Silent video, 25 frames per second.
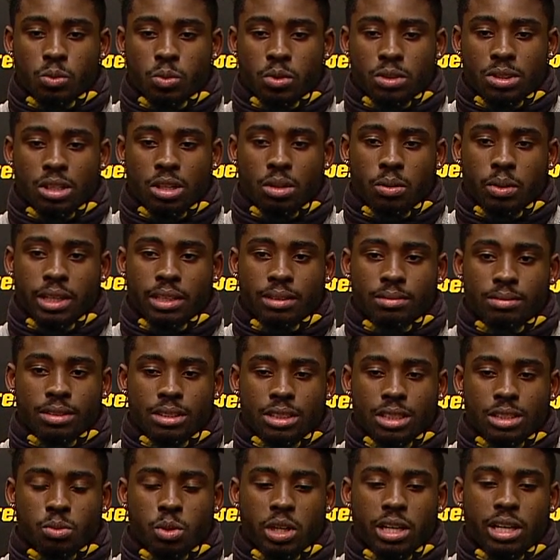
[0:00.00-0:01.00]
So we
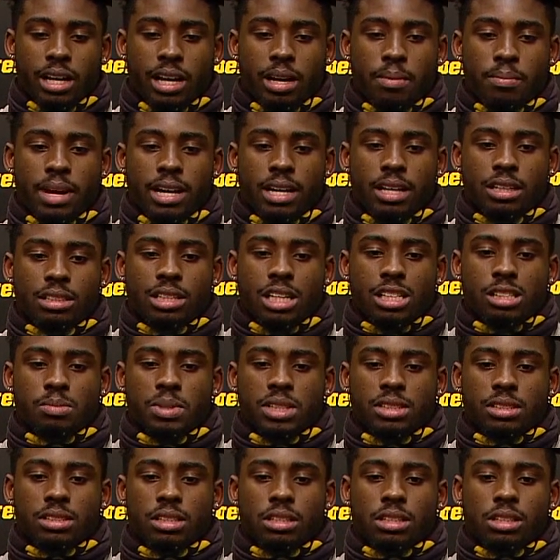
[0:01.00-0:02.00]
just went in, made
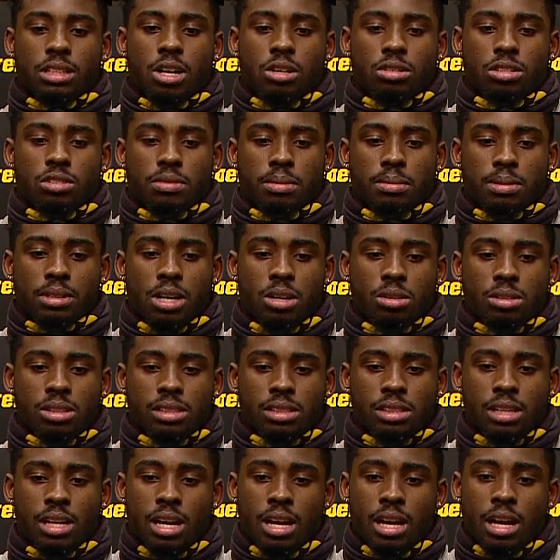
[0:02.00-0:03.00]
adjustments, took the coaching from the
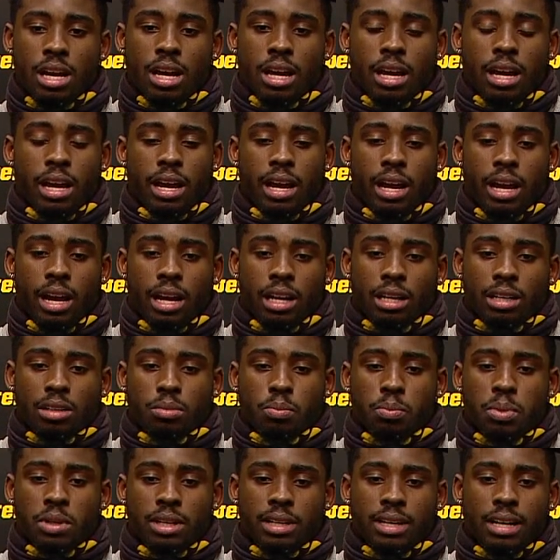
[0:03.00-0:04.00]
coaches, and
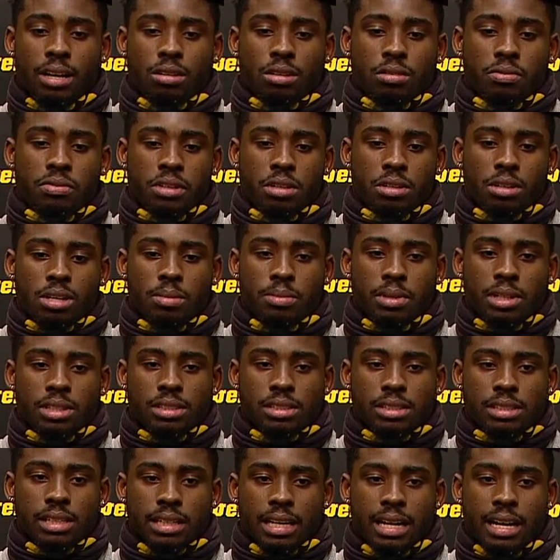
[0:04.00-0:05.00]
put it out on the field coming into
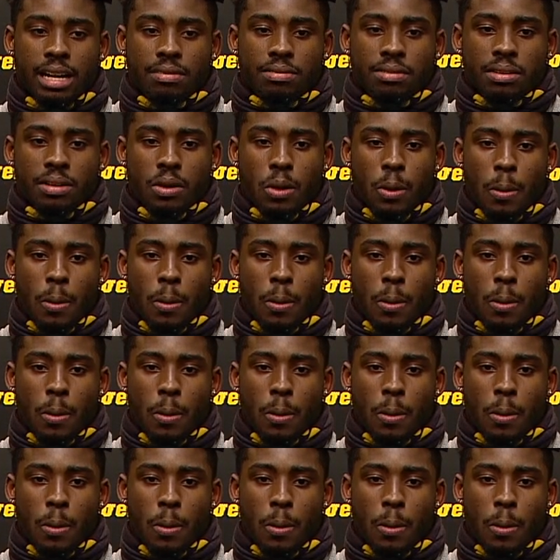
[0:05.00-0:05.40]
the second half.